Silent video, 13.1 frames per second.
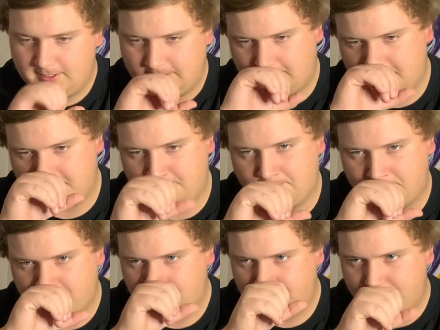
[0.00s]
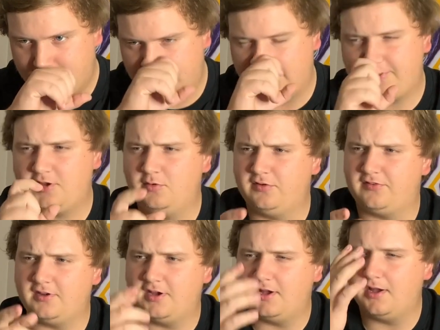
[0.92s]
And I think it was
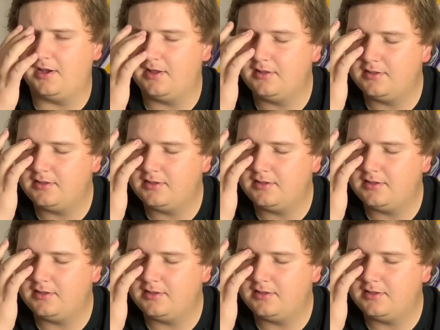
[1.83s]
either